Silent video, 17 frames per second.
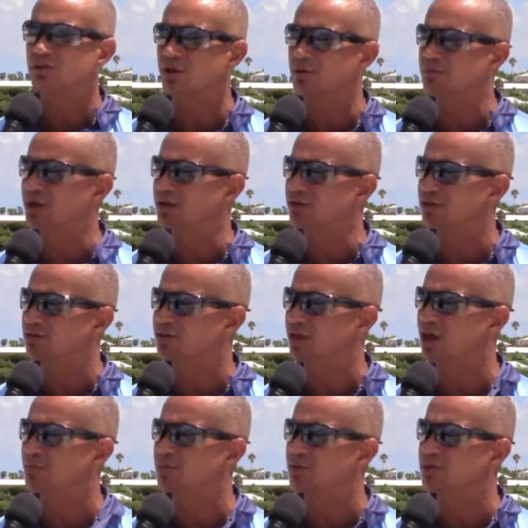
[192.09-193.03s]
that make this
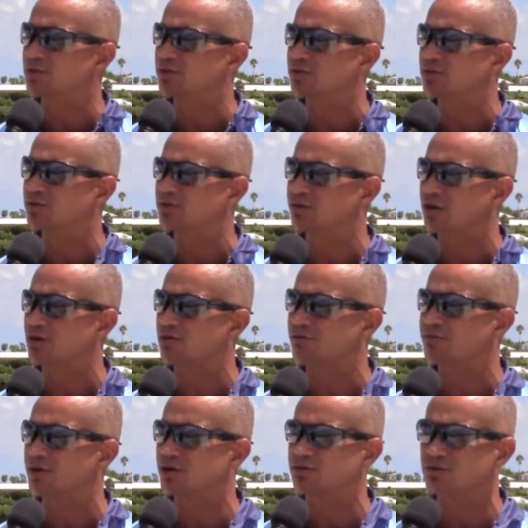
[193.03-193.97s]
happen. You know, the
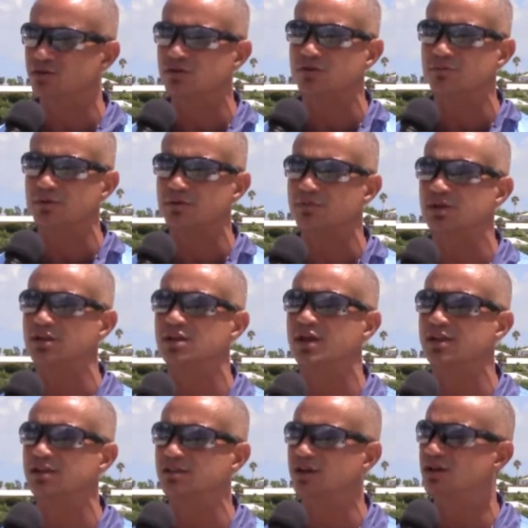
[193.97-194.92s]
sacrifice and commitment
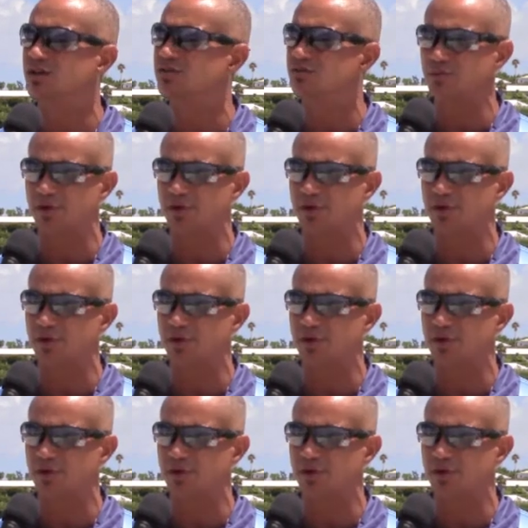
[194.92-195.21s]
that it takes.